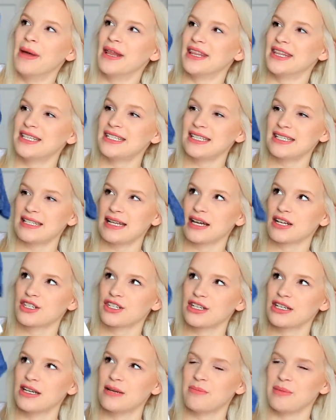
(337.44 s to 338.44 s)
This is
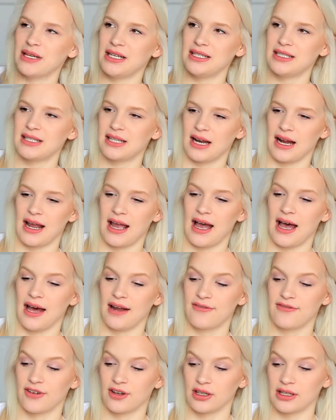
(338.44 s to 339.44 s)
actually a piece that I
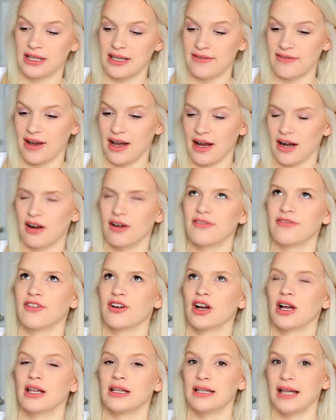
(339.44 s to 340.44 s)
had for Levi, or
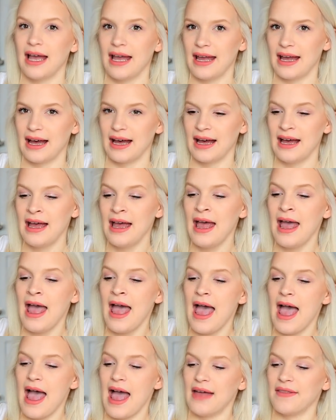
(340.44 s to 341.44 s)
for Aaliyah,
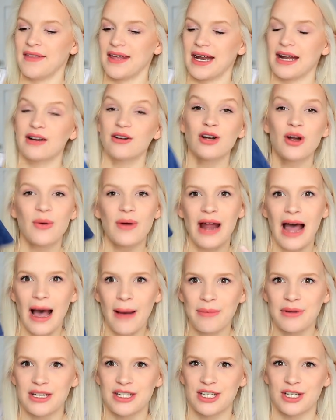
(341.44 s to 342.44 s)
and then I don't know what
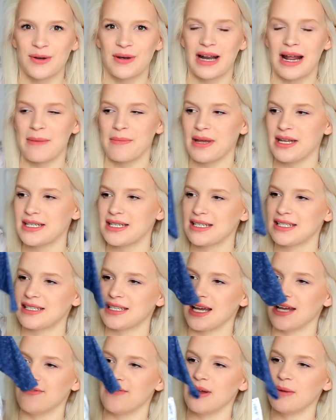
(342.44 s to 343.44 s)
happened to it. I meant to
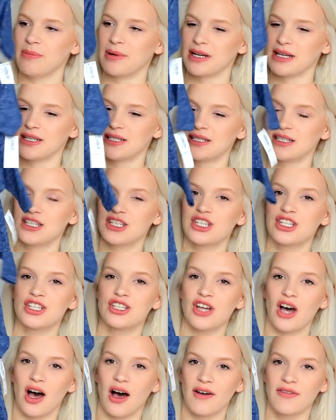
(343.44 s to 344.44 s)
save it, but it is the
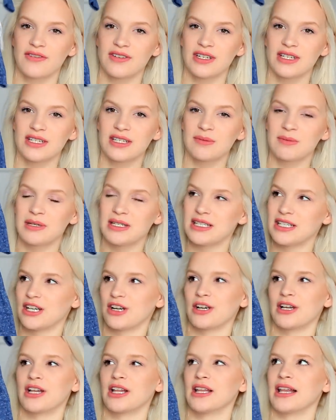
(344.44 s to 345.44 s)
softest
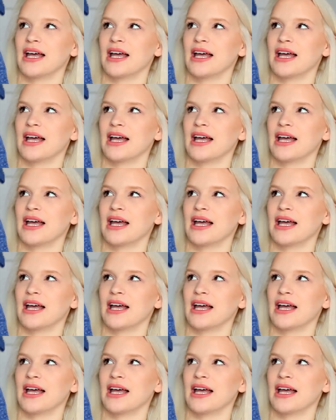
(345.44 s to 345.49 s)
material.